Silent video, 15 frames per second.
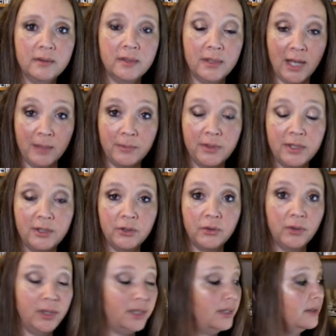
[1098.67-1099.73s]
the name of the
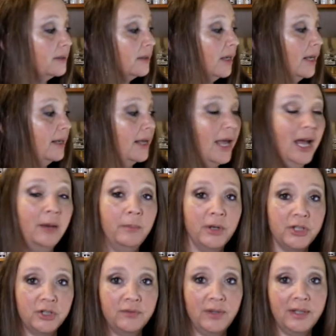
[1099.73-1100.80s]
ingredient and how
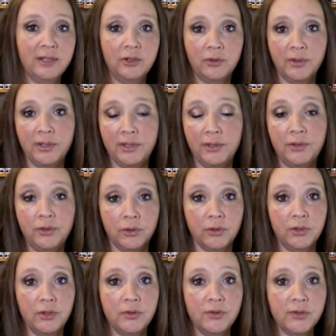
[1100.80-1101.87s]
much of that ingredient you're
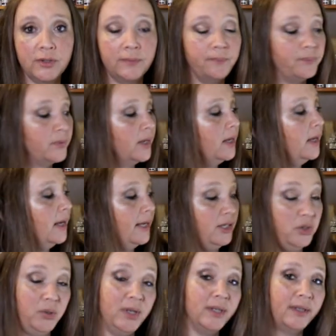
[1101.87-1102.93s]
using, and
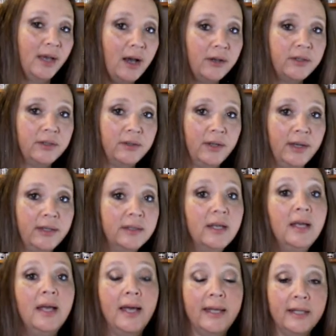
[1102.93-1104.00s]
you hit calculate,
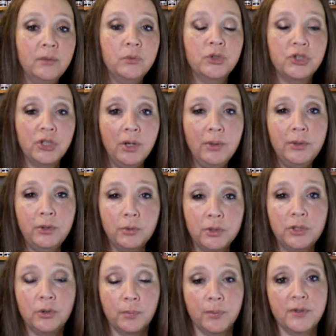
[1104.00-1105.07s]
and it will show you
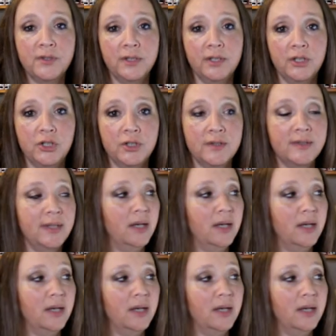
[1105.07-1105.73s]
your percentages.